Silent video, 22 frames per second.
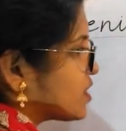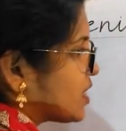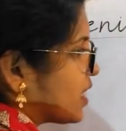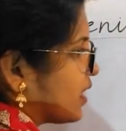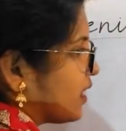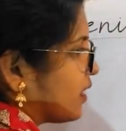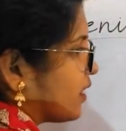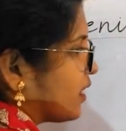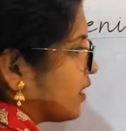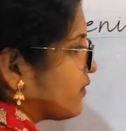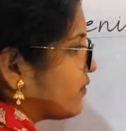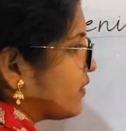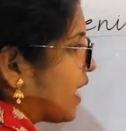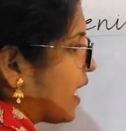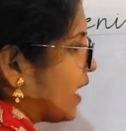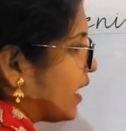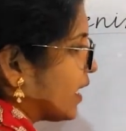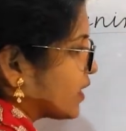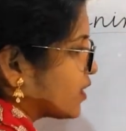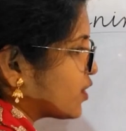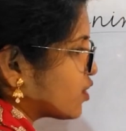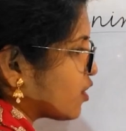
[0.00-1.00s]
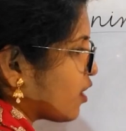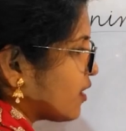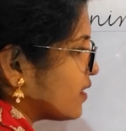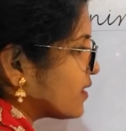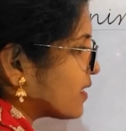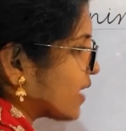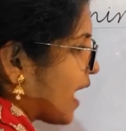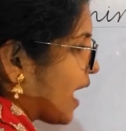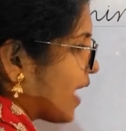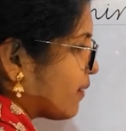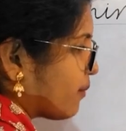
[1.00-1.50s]
shell, if the
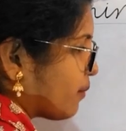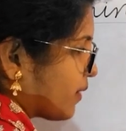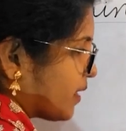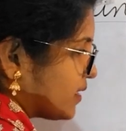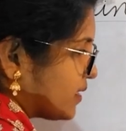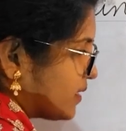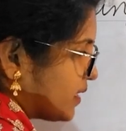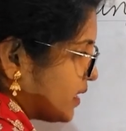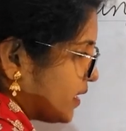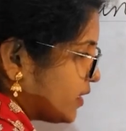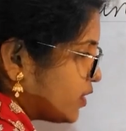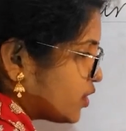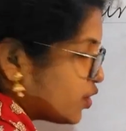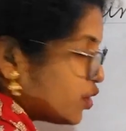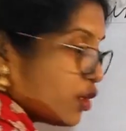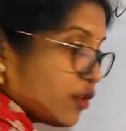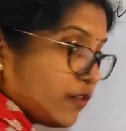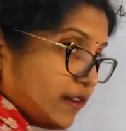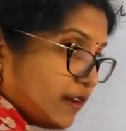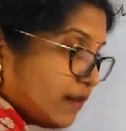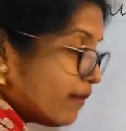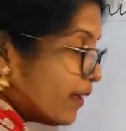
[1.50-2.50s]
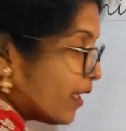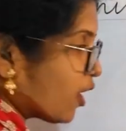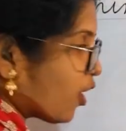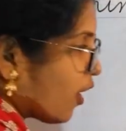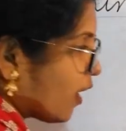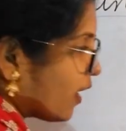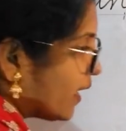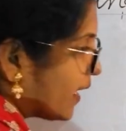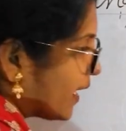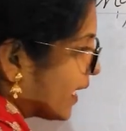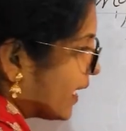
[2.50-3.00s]
electrons are present, you will be
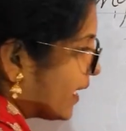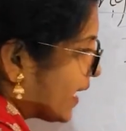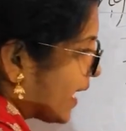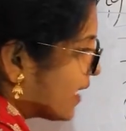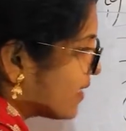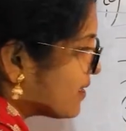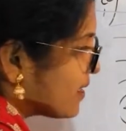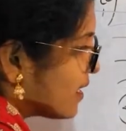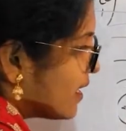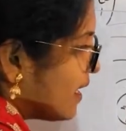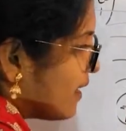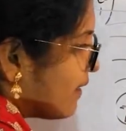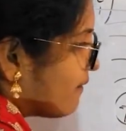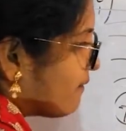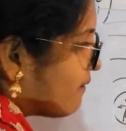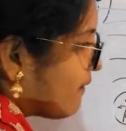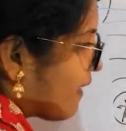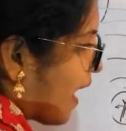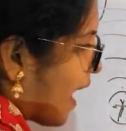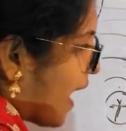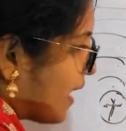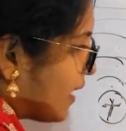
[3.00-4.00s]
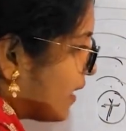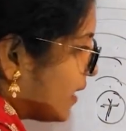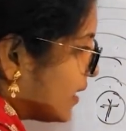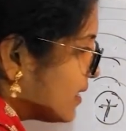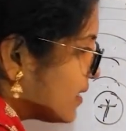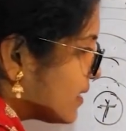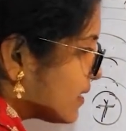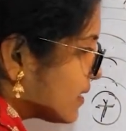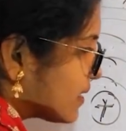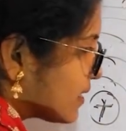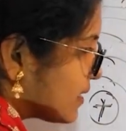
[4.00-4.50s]
calling it as
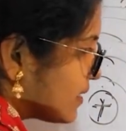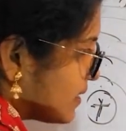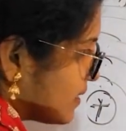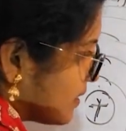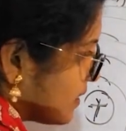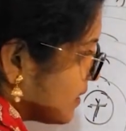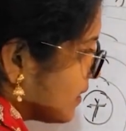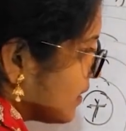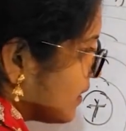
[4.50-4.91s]
valence